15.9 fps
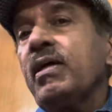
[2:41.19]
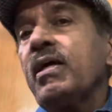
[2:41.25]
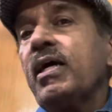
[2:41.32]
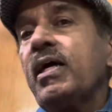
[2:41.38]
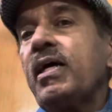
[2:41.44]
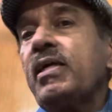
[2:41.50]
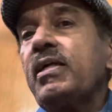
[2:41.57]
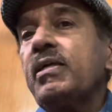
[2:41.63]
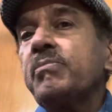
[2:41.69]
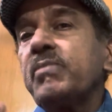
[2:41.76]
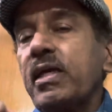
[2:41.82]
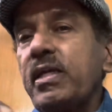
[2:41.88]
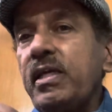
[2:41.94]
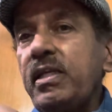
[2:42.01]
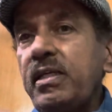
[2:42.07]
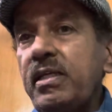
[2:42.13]
And
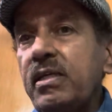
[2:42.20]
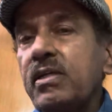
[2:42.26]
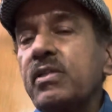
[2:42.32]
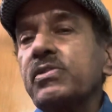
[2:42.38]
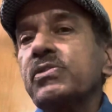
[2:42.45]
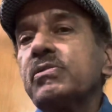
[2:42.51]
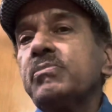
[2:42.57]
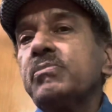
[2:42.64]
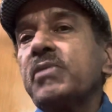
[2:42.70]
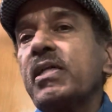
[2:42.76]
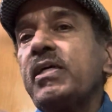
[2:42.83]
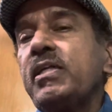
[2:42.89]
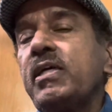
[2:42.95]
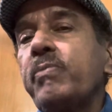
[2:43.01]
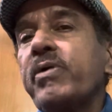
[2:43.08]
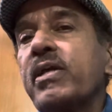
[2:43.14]
malaria also,
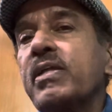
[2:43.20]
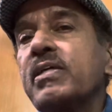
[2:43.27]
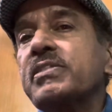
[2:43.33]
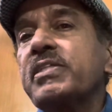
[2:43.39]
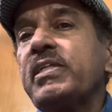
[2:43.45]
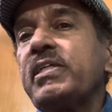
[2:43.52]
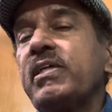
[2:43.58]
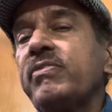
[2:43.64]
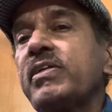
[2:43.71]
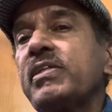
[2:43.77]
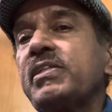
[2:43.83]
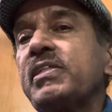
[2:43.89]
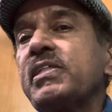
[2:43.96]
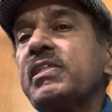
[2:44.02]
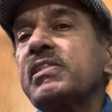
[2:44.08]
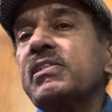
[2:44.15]
malaria parasite,
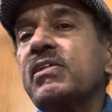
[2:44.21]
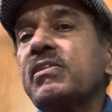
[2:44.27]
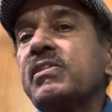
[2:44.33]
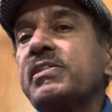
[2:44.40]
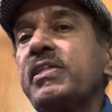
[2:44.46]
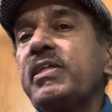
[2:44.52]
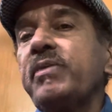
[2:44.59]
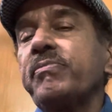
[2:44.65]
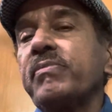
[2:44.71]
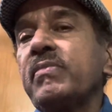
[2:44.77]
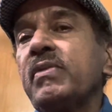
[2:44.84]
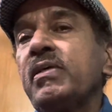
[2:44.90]
everything is not same.